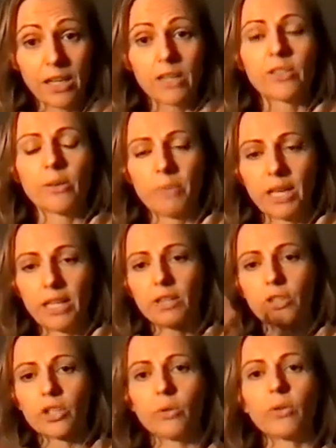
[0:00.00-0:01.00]
So making
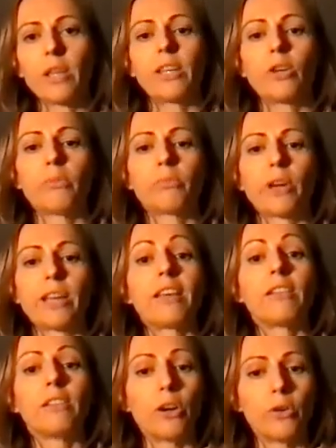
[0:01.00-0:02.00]
sure that you're
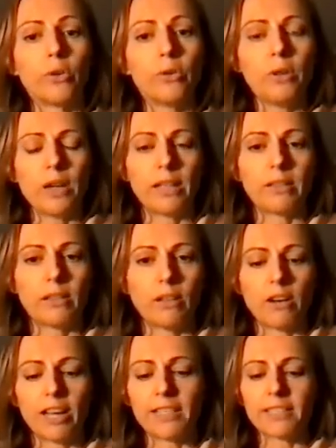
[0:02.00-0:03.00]
breathing low and
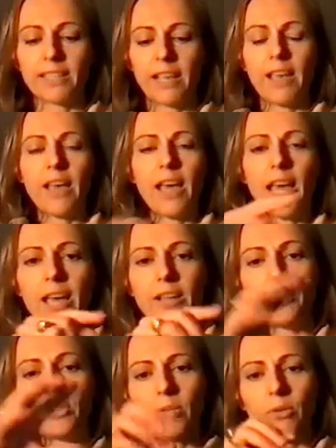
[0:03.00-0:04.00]
light.
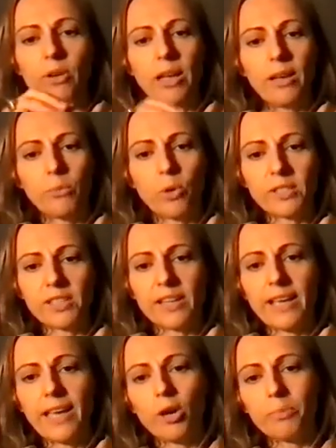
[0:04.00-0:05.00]
And what's going
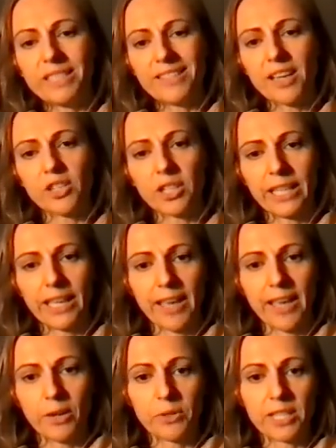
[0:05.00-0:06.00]
to help is actually
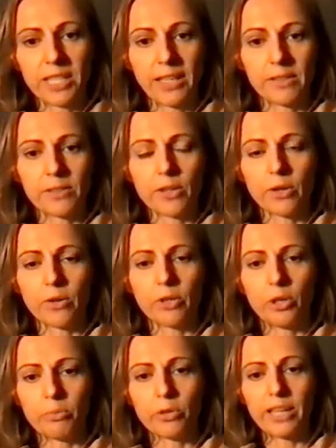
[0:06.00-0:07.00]
counting. So
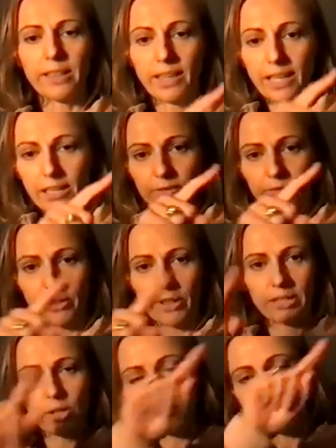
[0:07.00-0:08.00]
you breathe in for
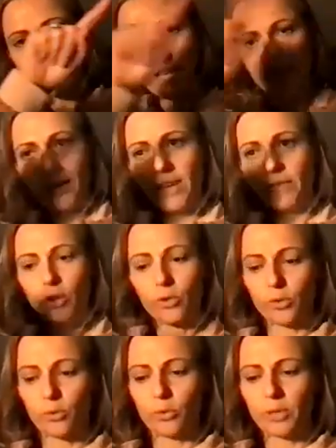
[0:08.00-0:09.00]
the, so it's like if
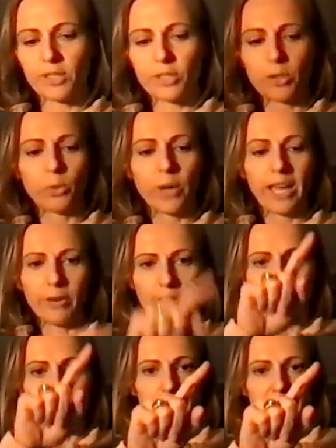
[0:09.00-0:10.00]
you drew a square in
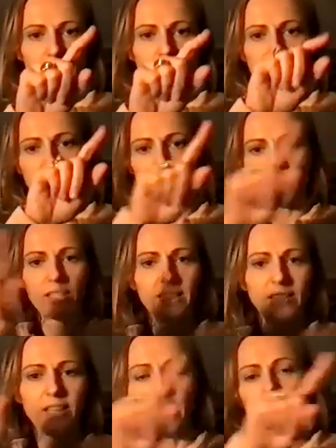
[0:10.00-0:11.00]
your
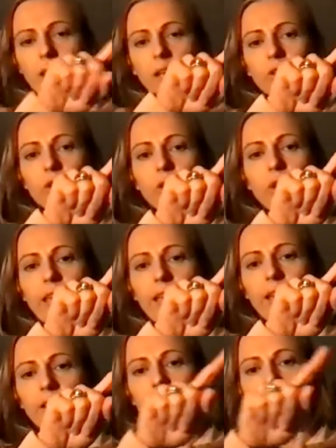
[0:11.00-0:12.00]
imagination. So you
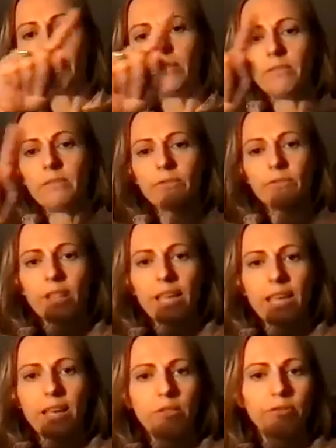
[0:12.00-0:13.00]
count in for the
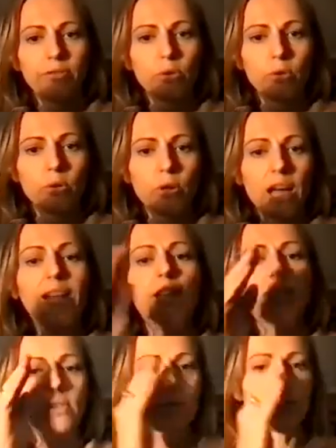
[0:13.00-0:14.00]
count of 4, and
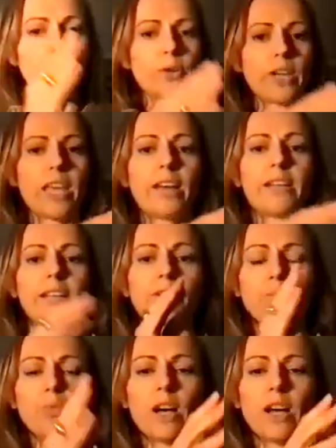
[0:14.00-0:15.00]
it's a slow count. It's
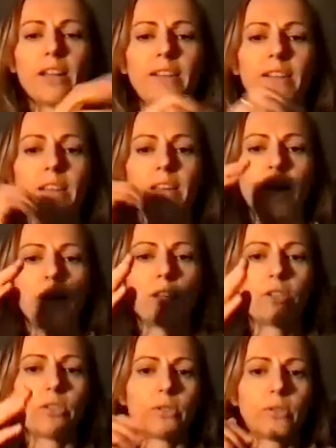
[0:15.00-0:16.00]
1,
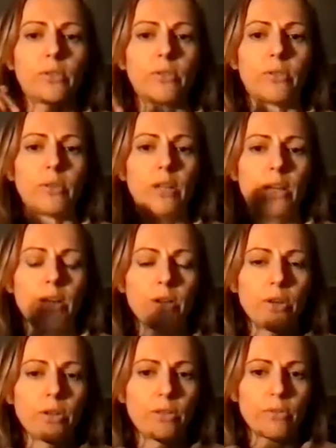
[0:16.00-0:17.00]
2,
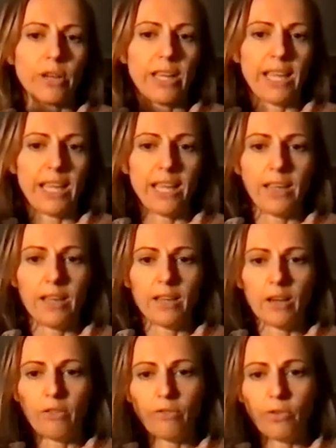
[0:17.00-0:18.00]
3,
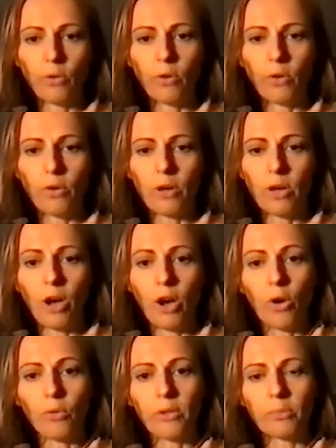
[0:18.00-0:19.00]
4.
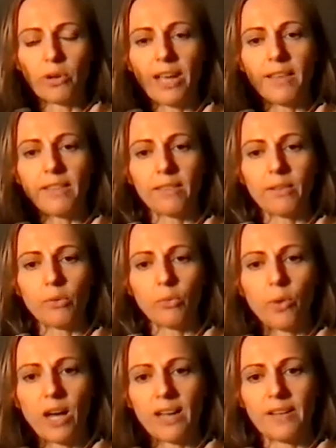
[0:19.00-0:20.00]
Hold the breath.
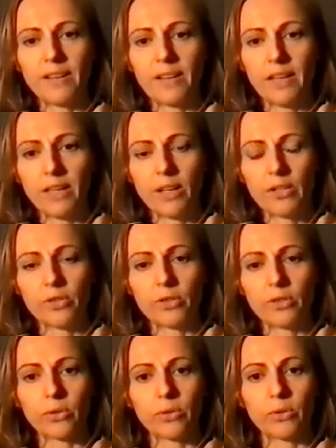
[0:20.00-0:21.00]
1,
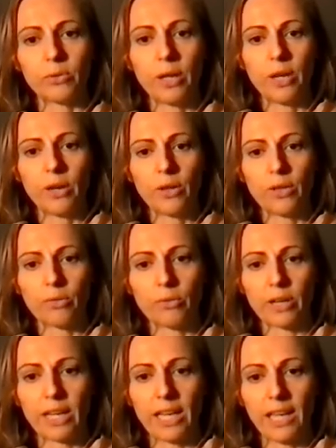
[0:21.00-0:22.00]
2,
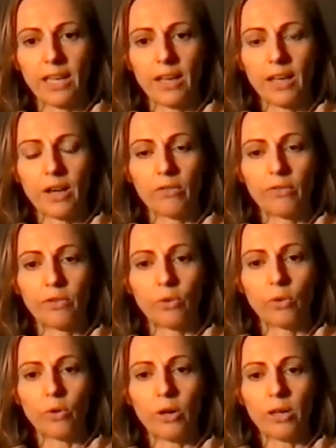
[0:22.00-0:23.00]
3,
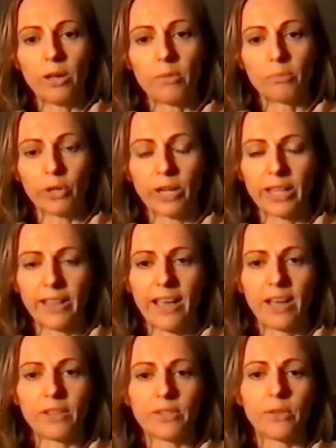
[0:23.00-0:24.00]
4. Breathe
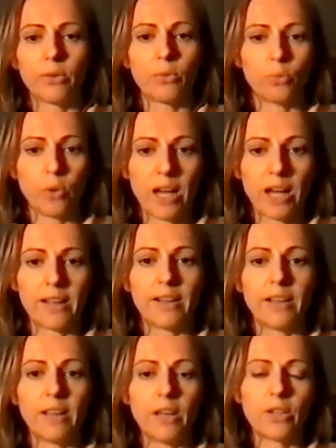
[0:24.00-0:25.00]
out.
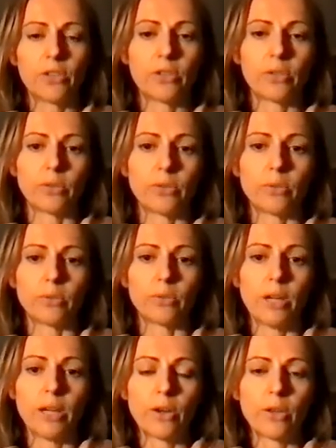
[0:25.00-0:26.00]
1,
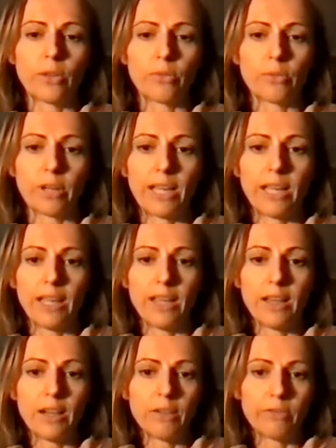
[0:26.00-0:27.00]
2, 3,
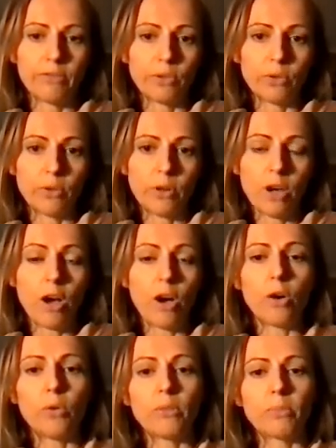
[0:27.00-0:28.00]
4.
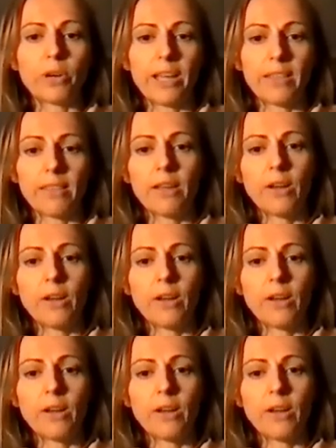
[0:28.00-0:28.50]
Hold the breath.